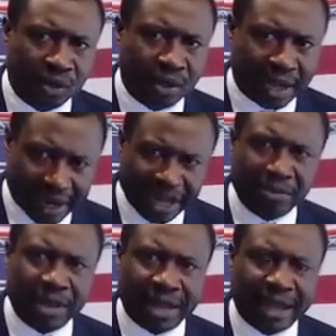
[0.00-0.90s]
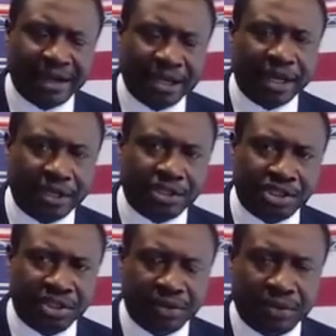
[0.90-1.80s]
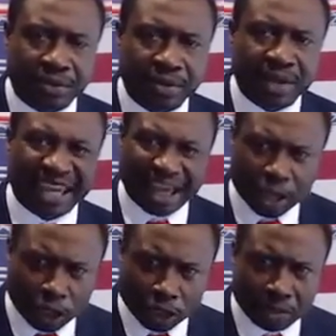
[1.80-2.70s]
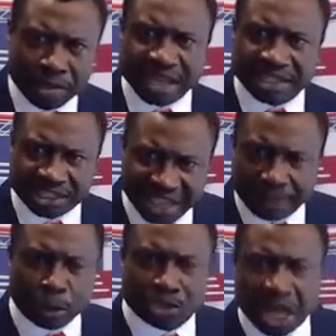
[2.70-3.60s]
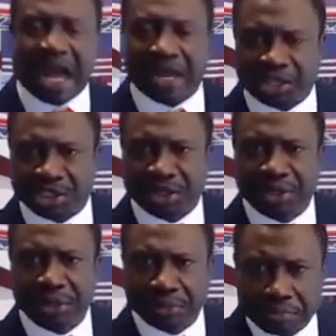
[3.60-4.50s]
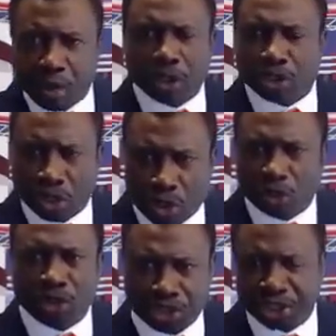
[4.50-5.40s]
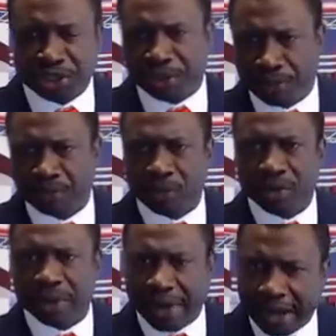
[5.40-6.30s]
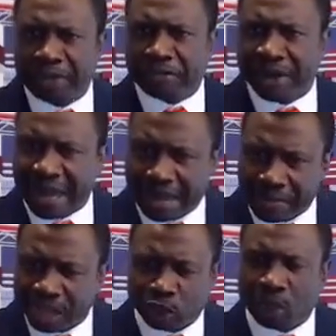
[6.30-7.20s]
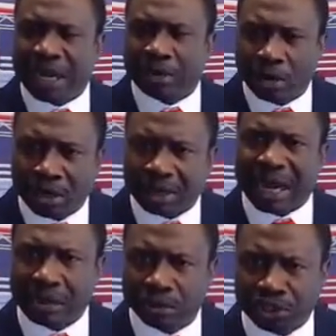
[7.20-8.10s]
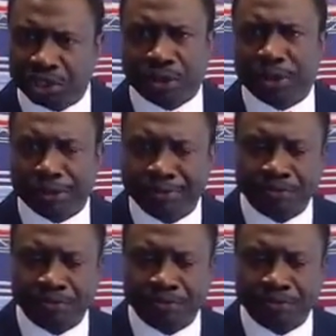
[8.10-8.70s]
And let me add this: economic sabotage must continue. Every Ambazonian on ground zero,